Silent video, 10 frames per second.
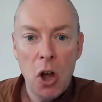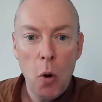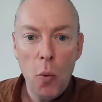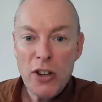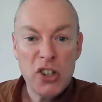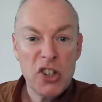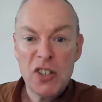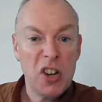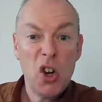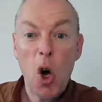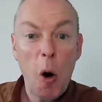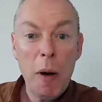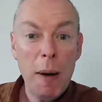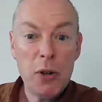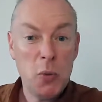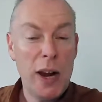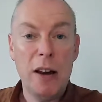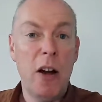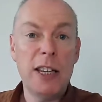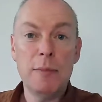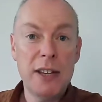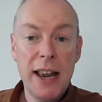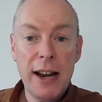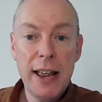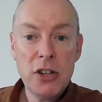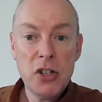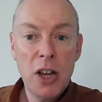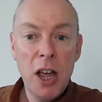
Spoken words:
which is just a comma between items in English,